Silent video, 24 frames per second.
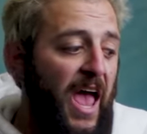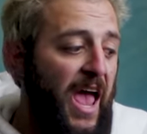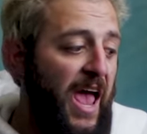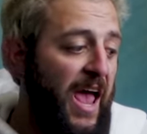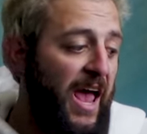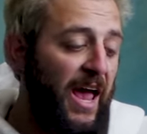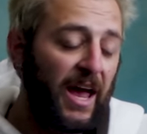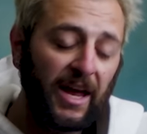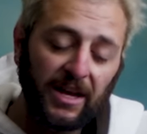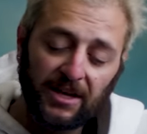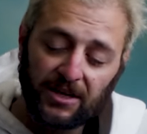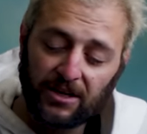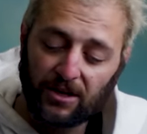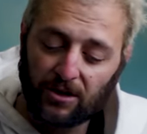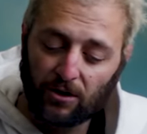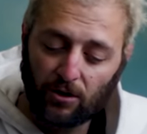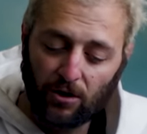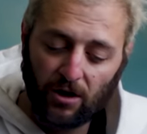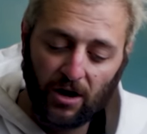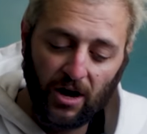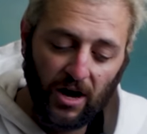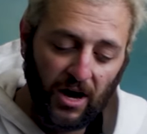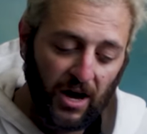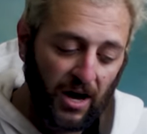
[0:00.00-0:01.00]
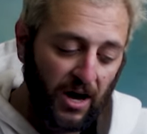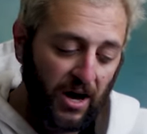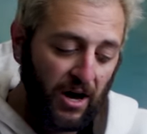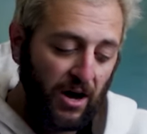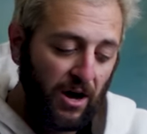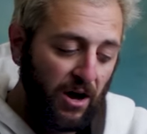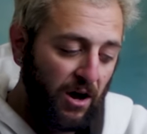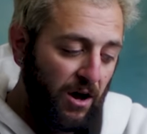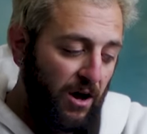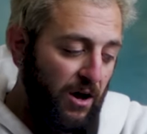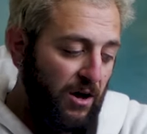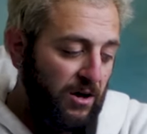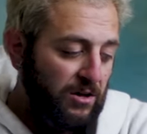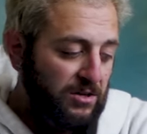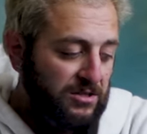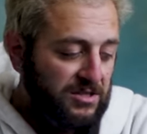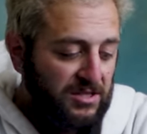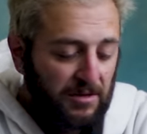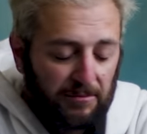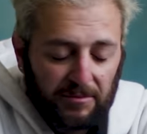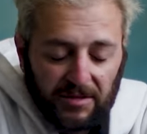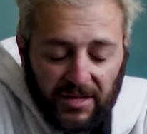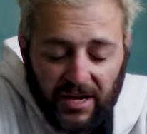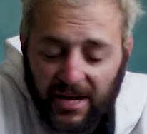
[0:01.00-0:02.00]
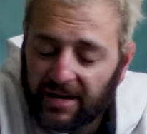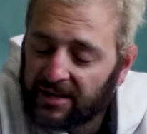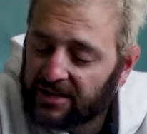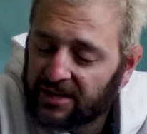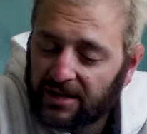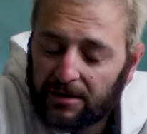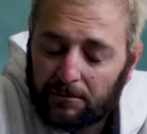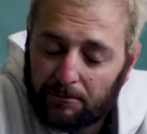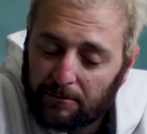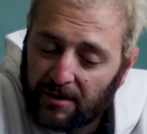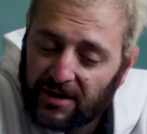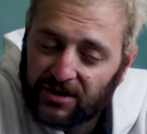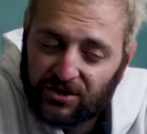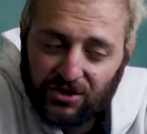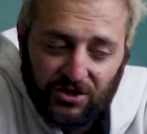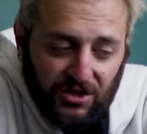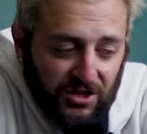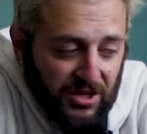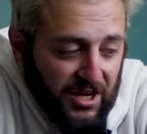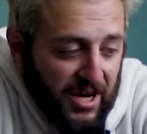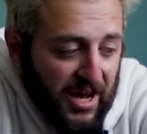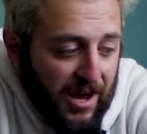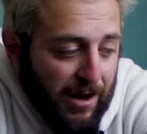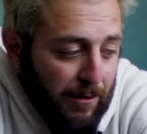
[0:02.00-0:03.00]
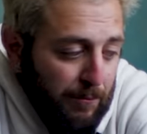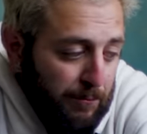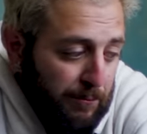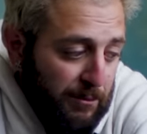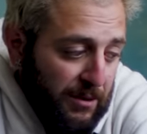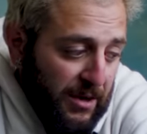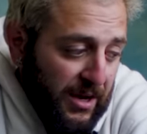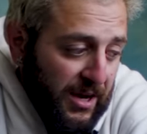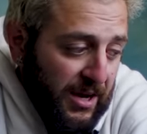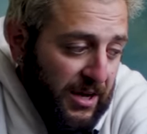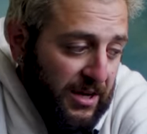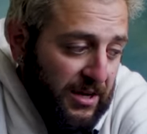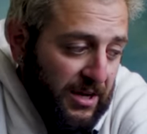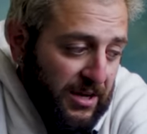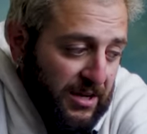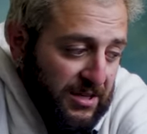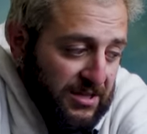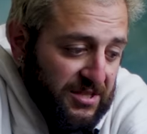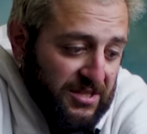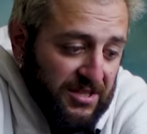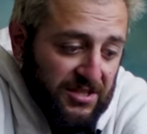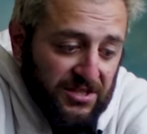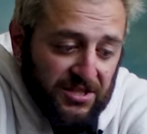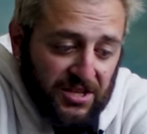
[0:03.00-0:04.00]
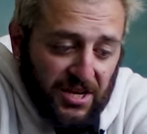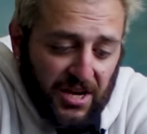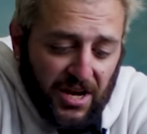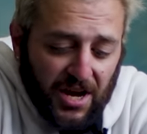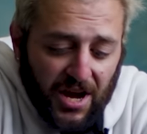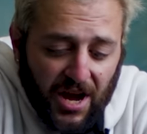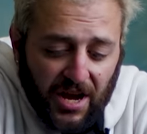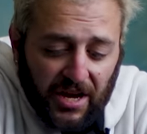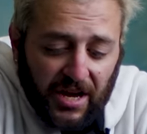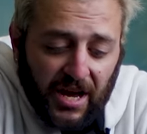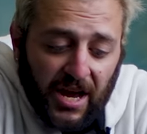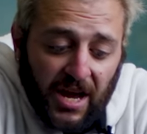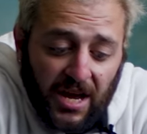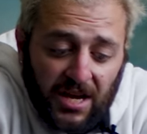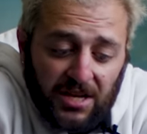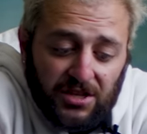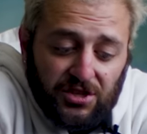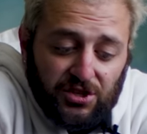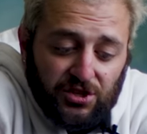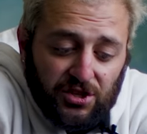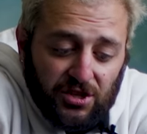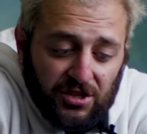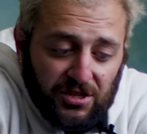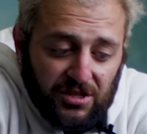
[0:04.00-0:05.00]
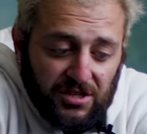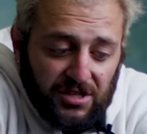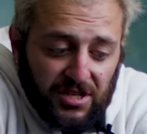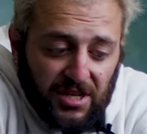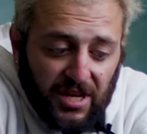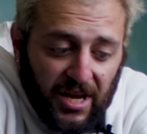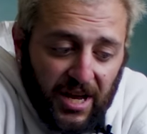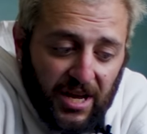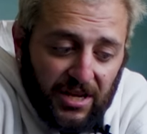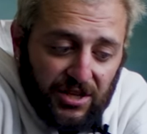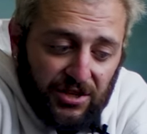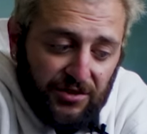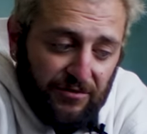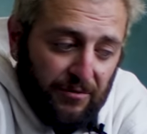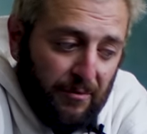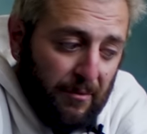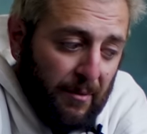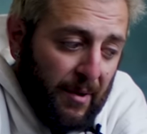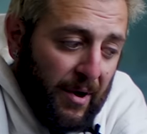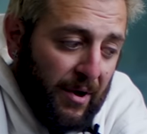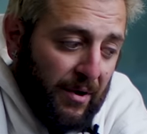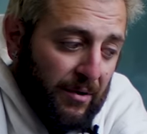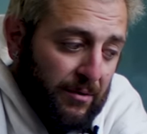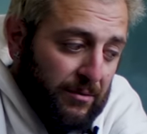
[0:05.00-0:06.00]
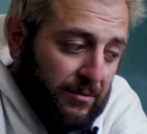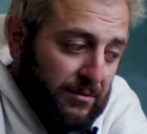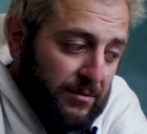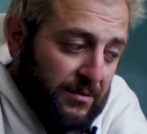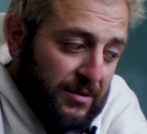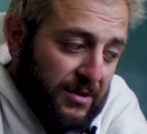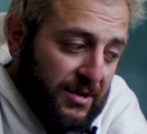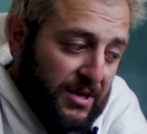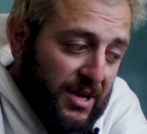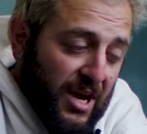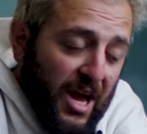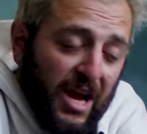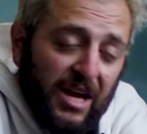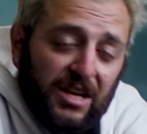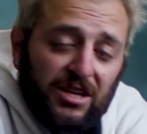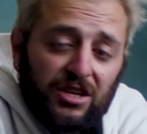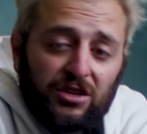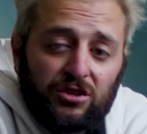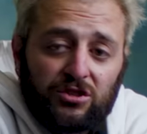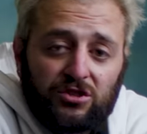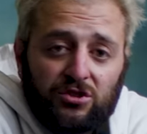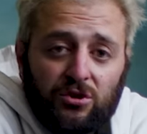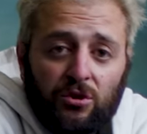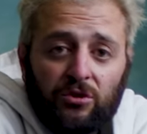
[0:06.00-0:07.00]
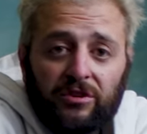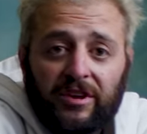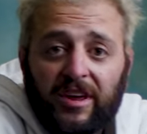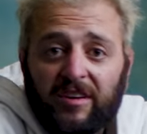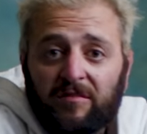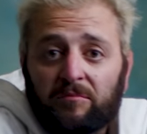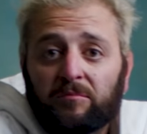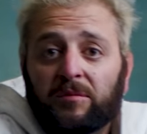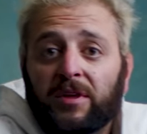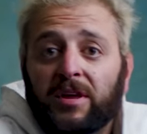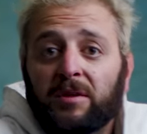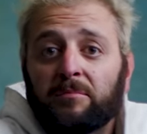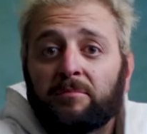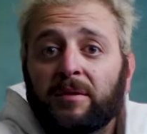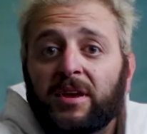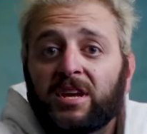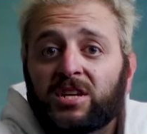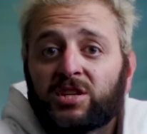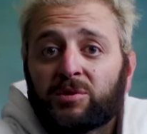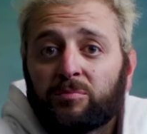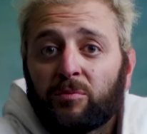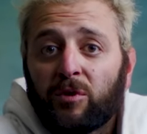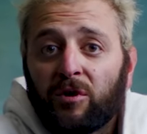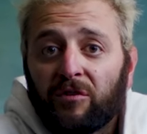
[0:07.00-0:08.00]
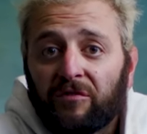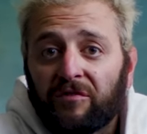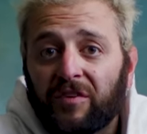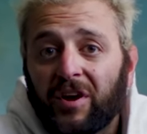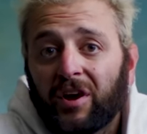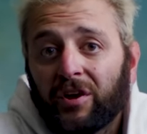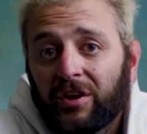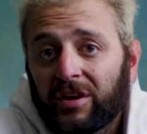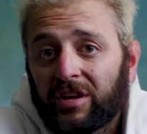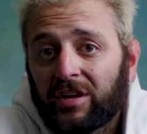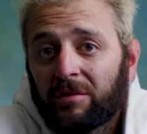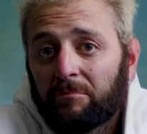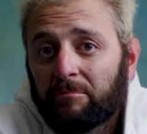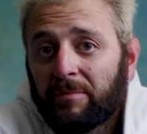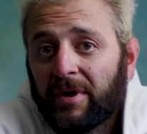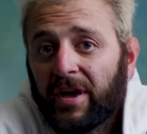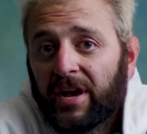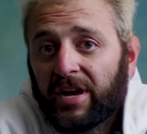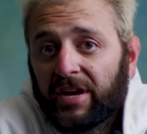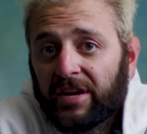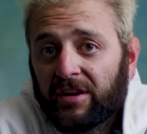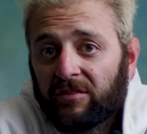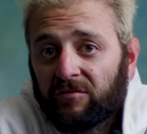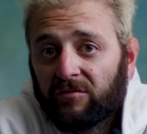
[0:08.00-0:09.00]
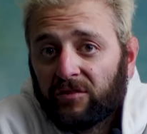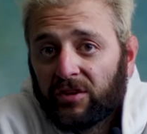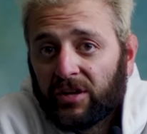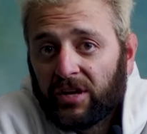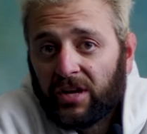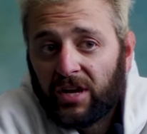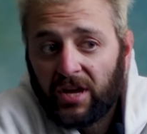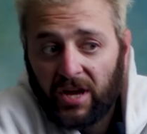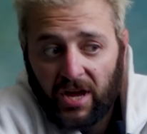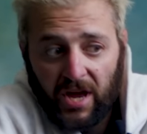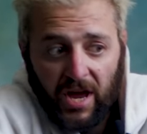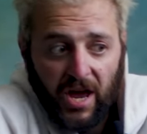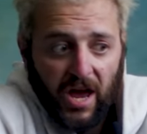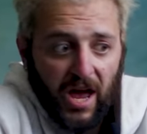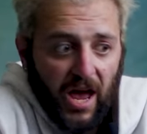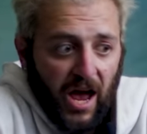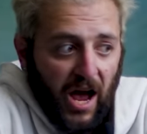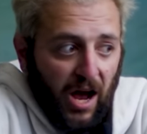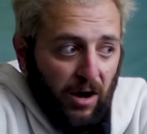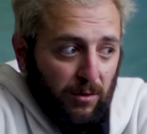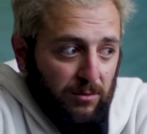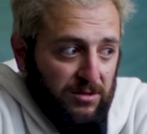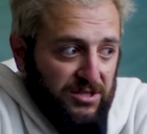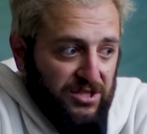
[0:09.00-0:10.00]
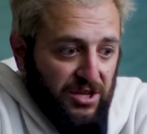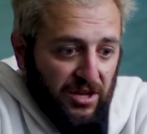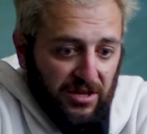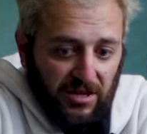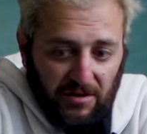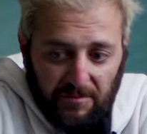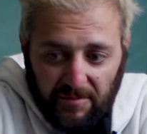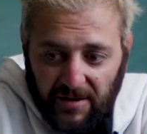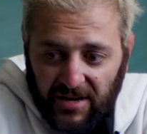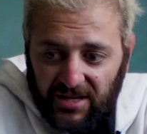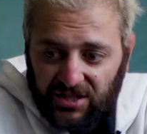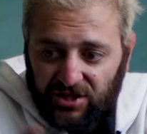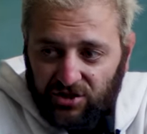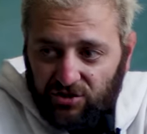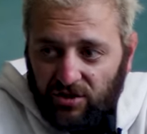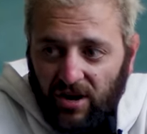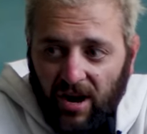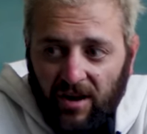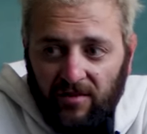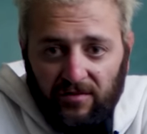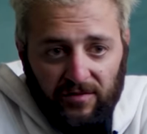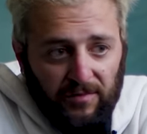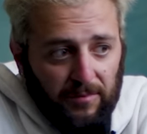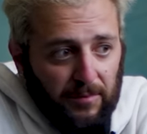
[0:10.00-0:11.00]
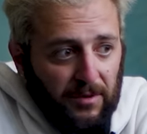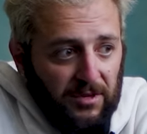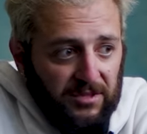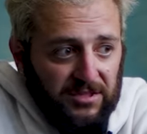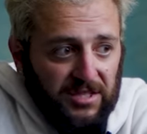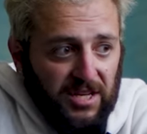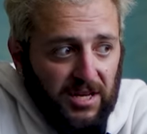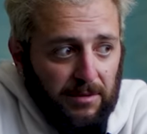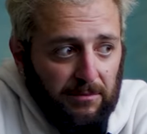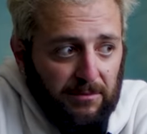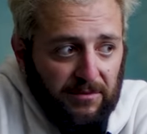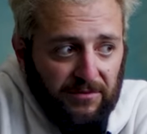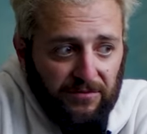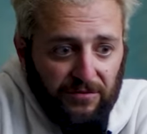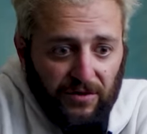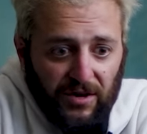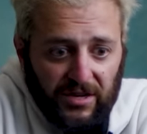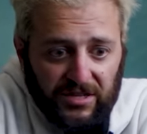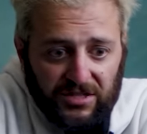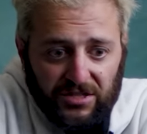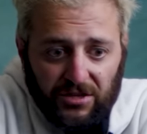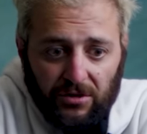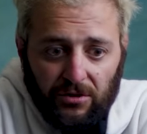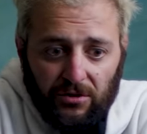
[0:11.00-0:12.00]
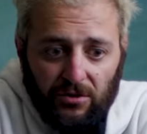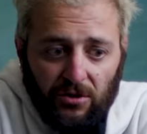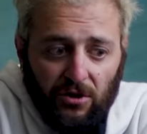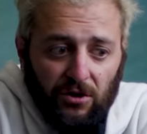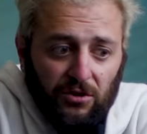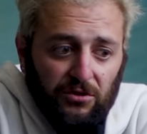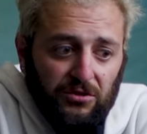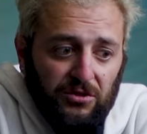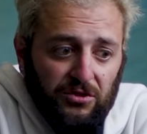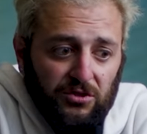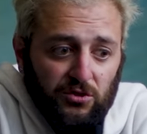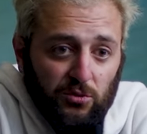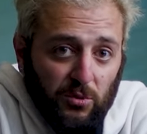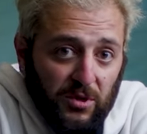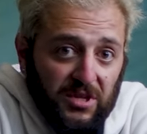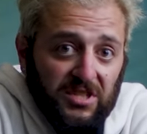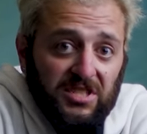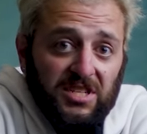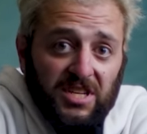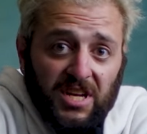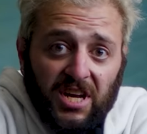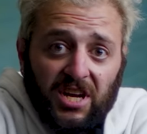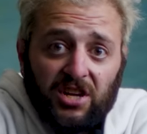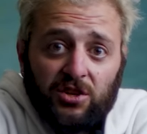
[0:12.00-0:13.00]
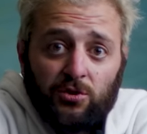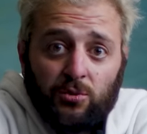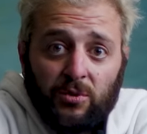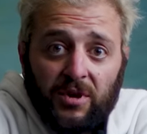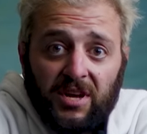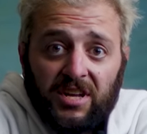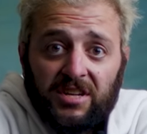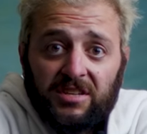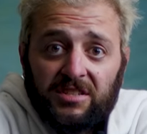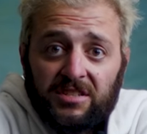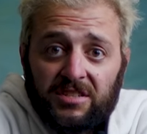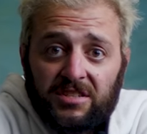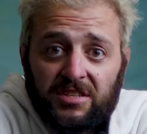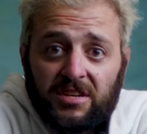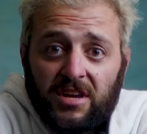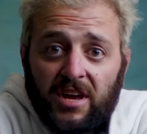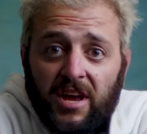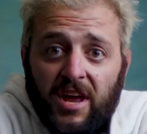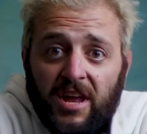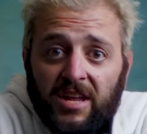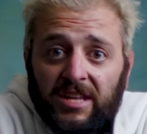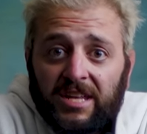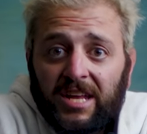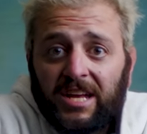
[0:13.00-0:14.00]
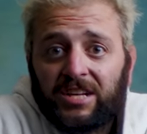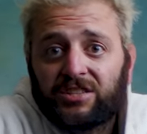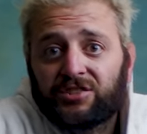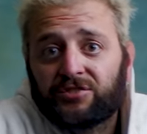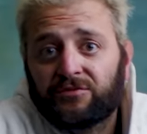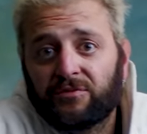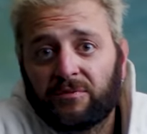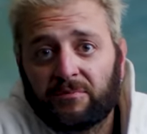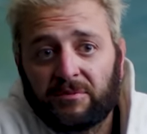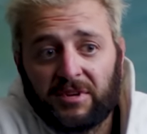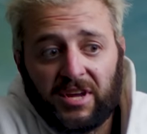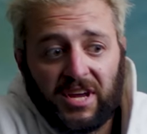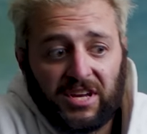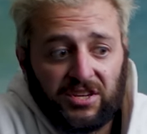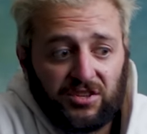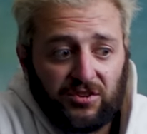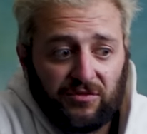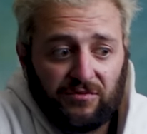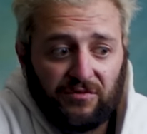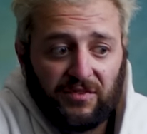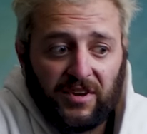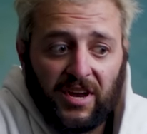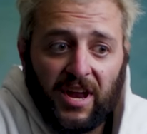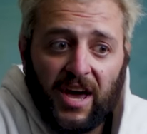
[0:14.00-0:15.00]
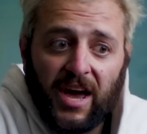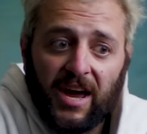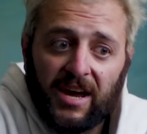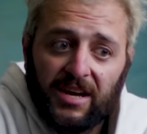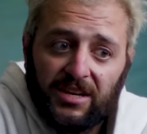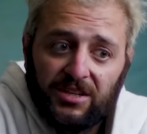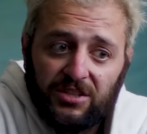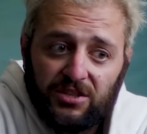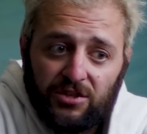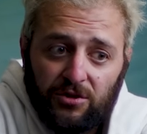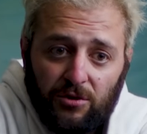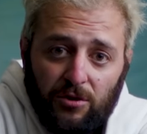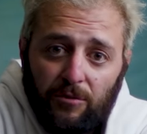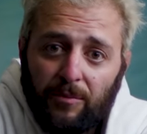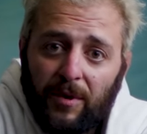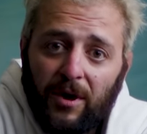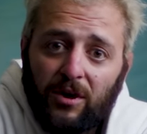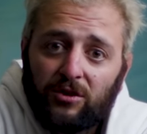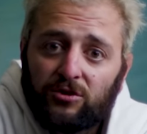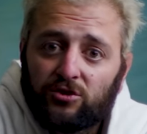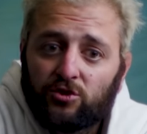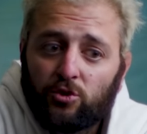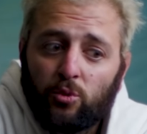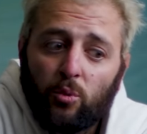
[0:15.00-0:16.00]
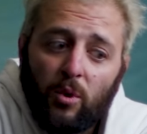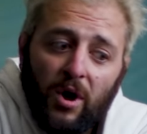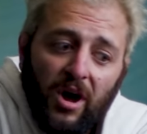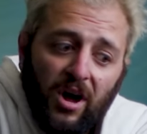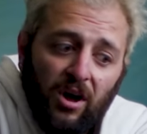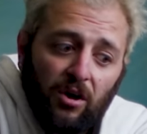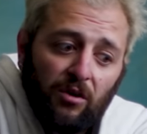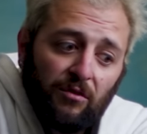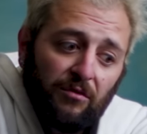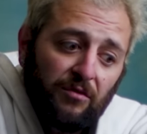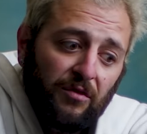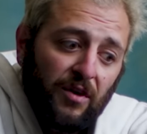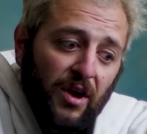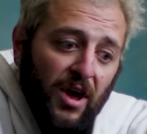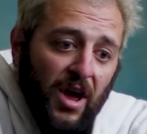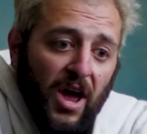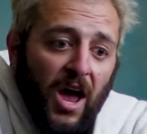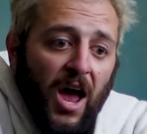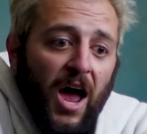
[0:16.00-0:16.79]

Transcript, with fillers: And uh, something I didn't mention yet, but since a young age, since the age of about nine years old, I've played baseball very competitively. I was on the best travel ball team in Fresno called the Twin City Twins. That's from the age of nine to about 12.